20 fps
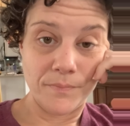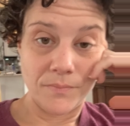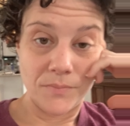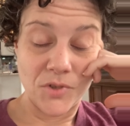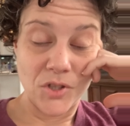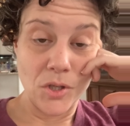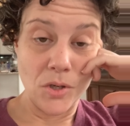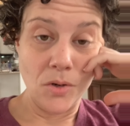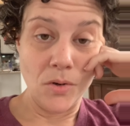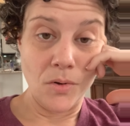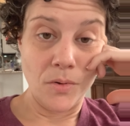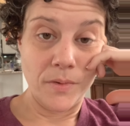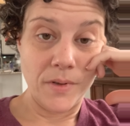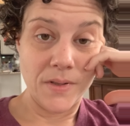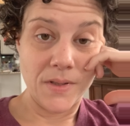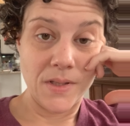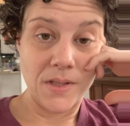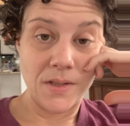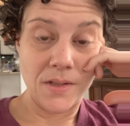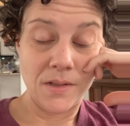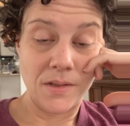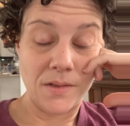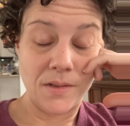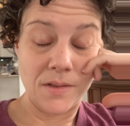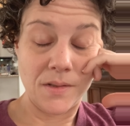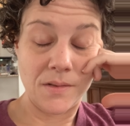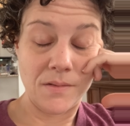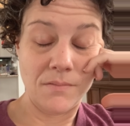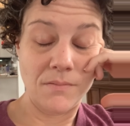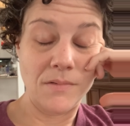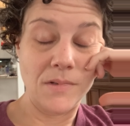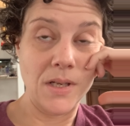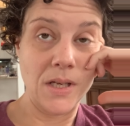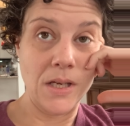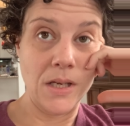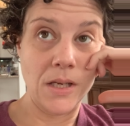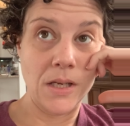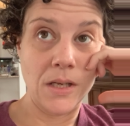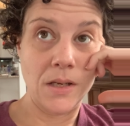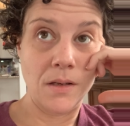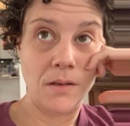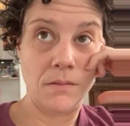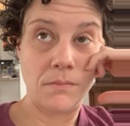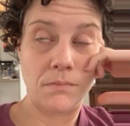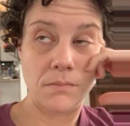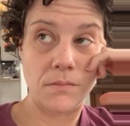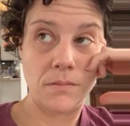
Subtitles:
So this is day